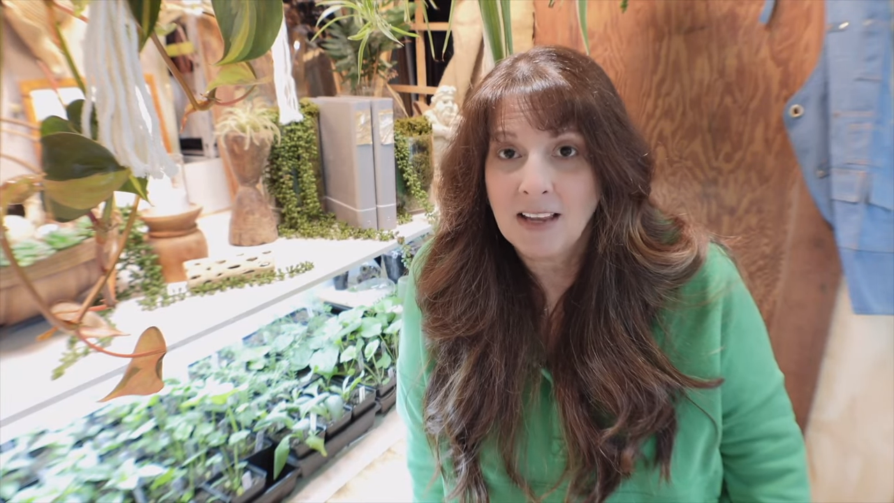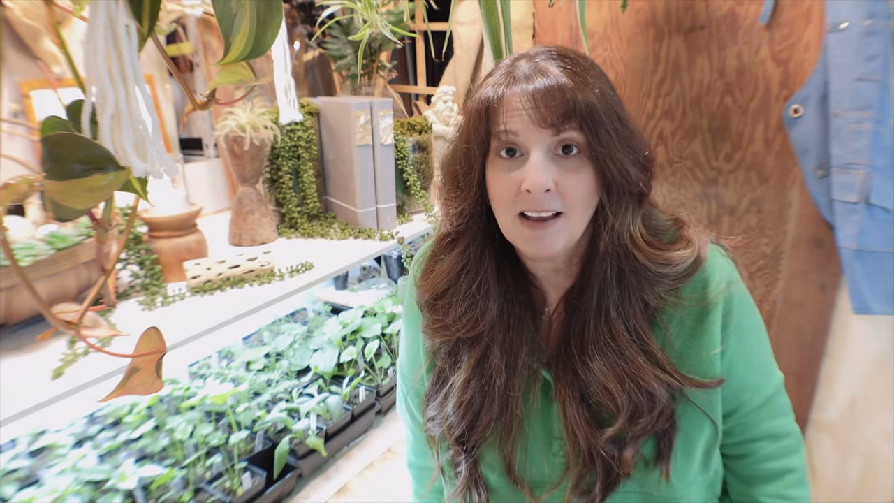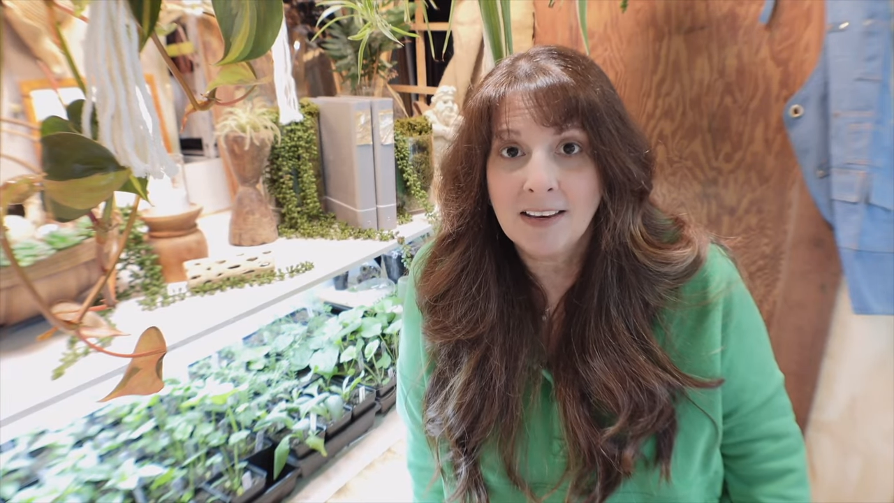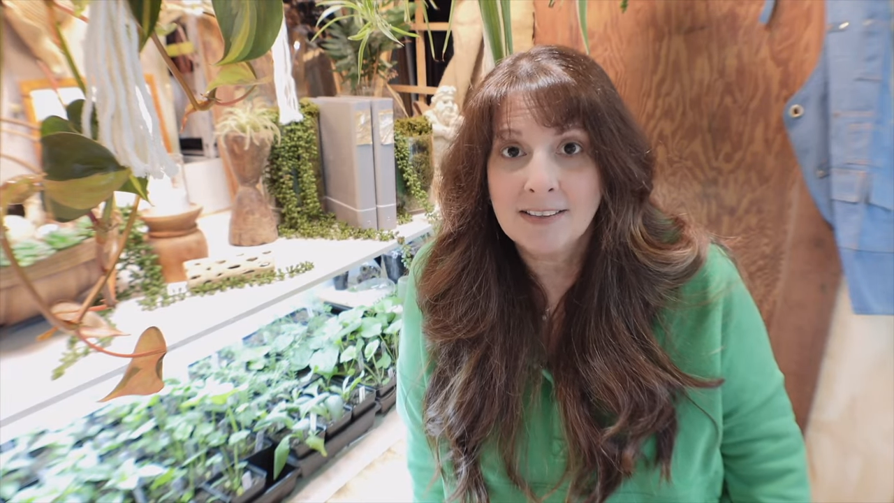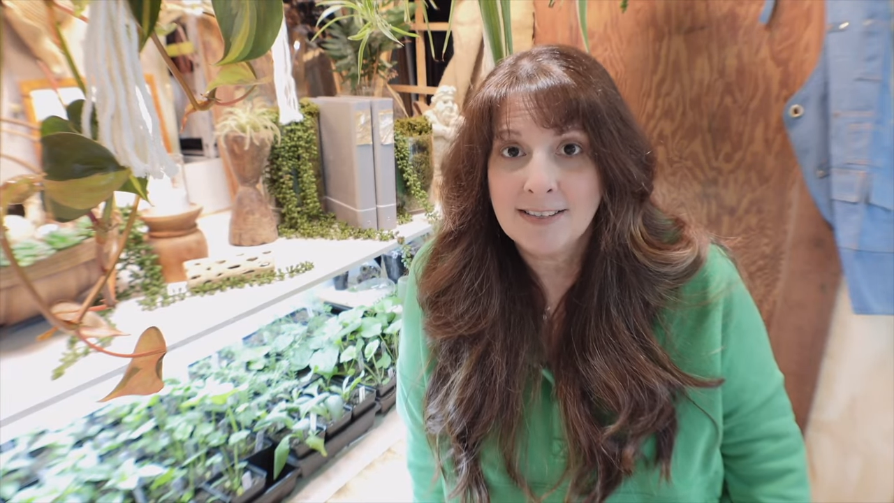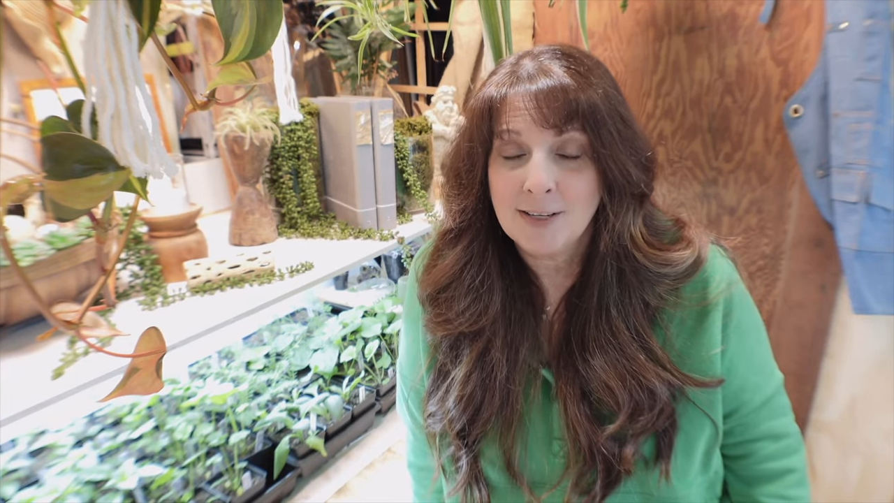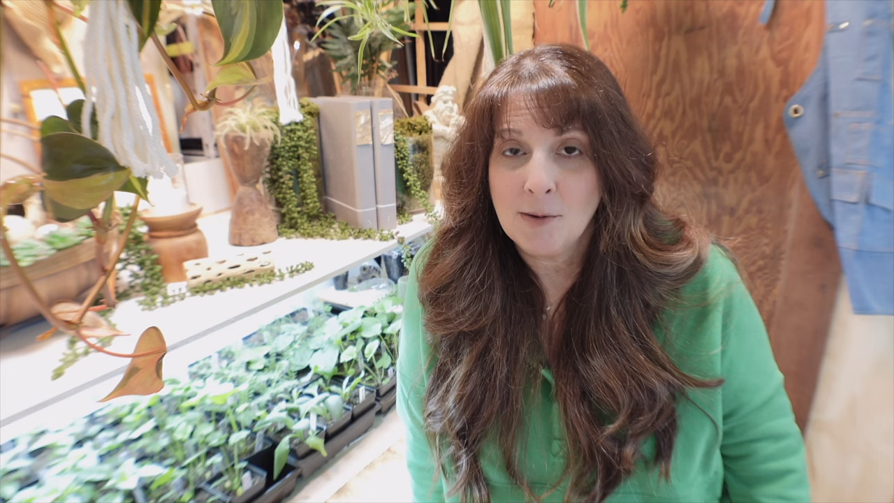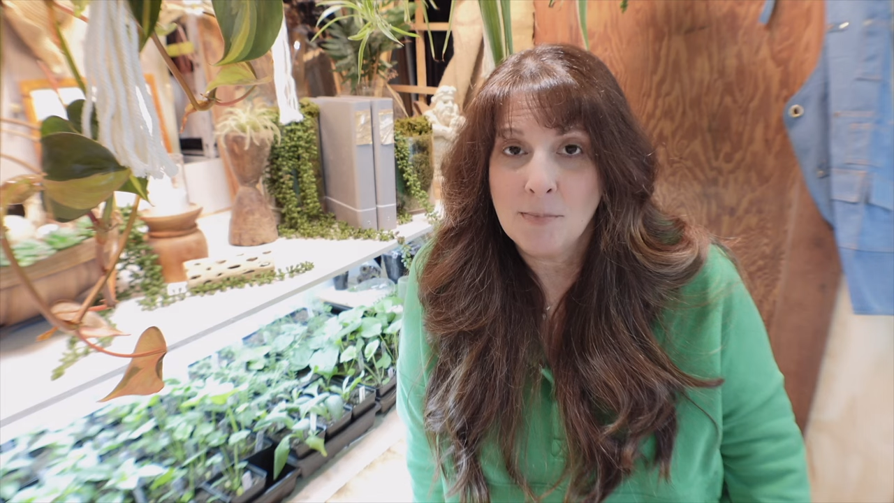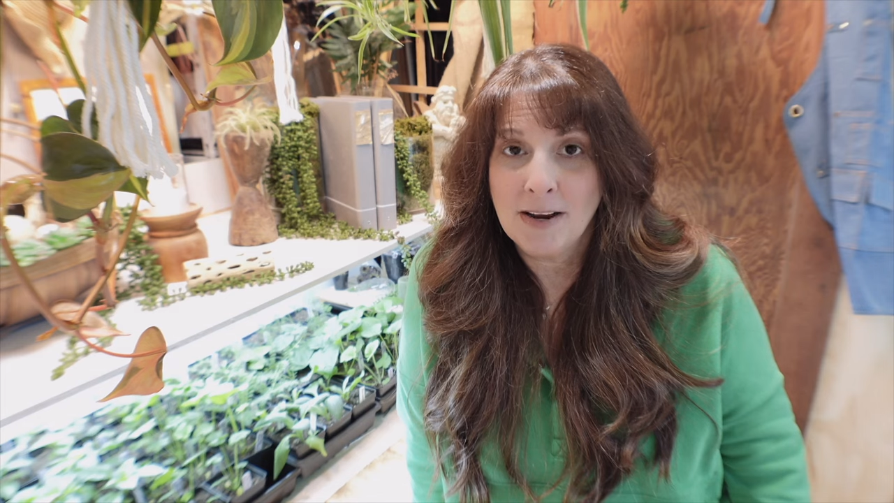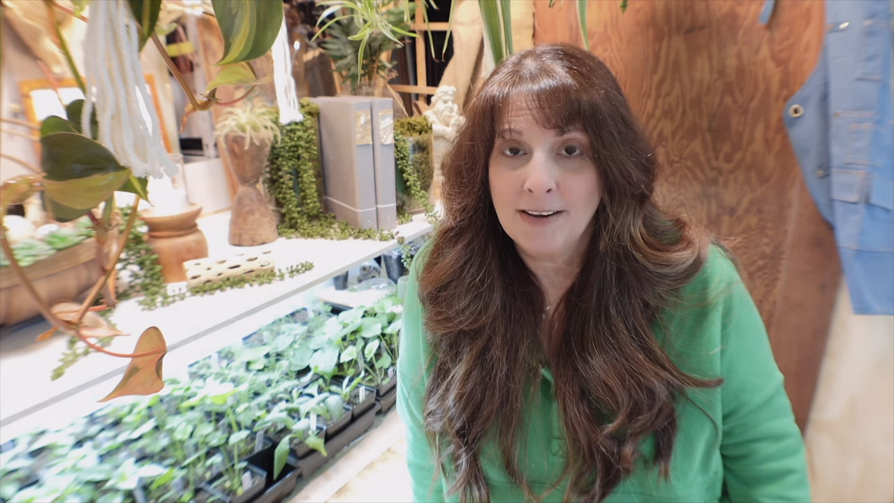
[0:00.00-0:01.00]
I can
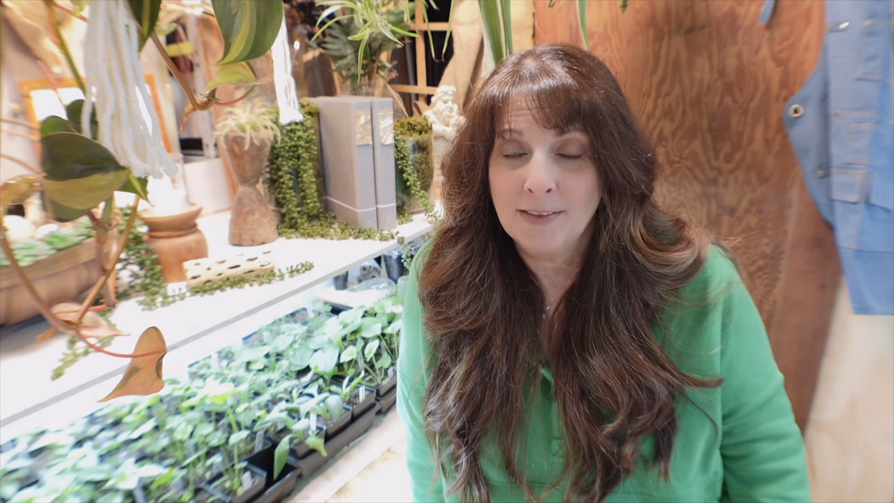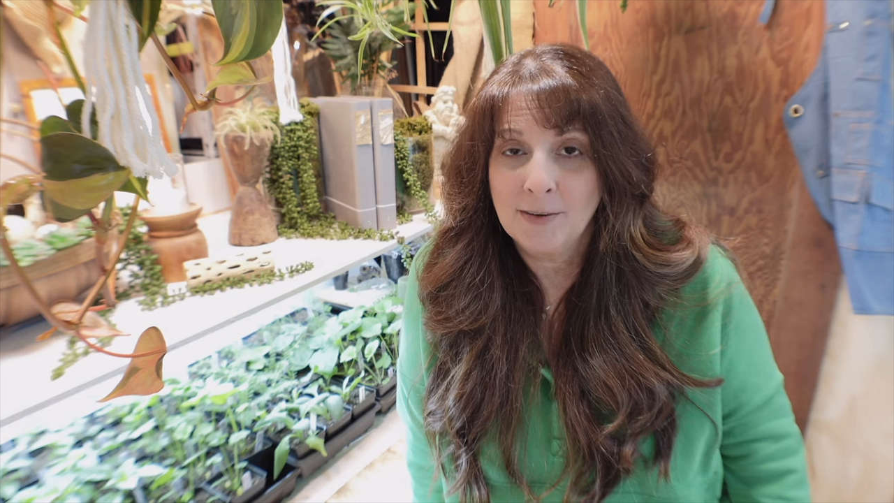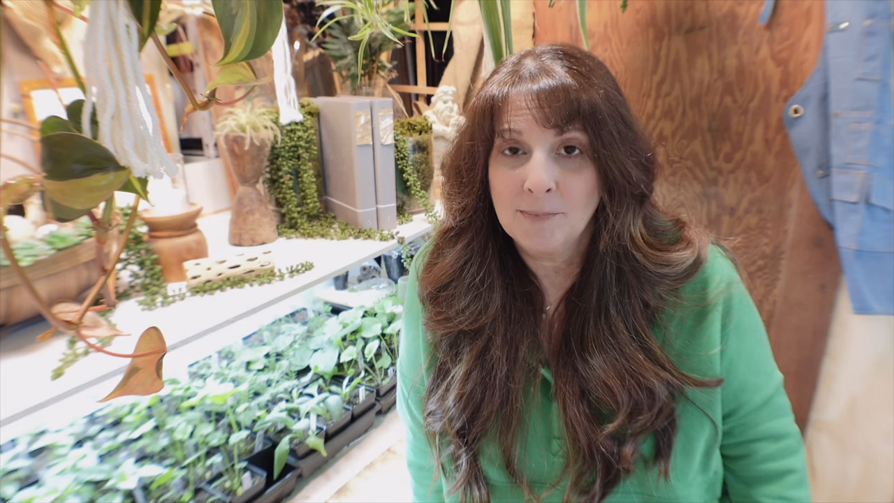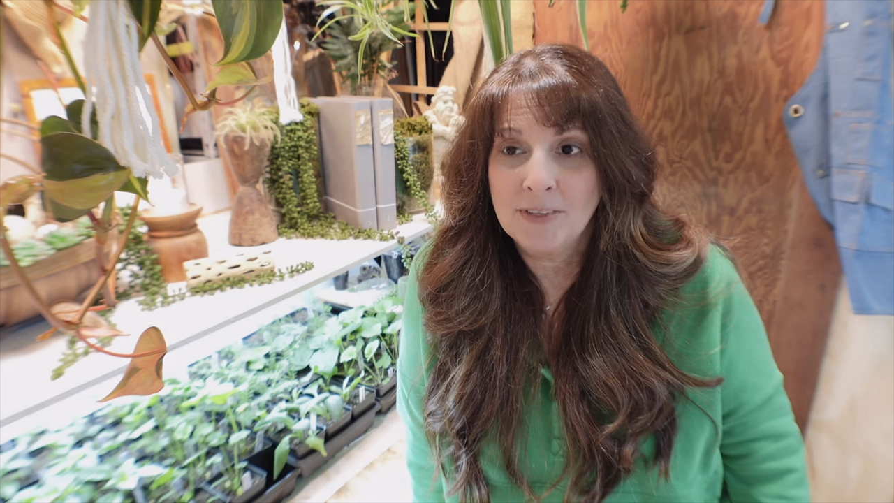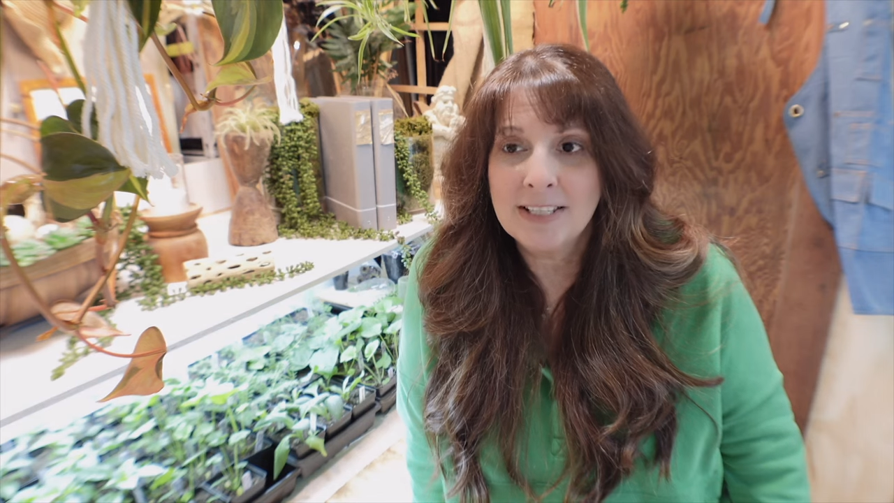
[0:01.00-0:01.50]
stop buying them.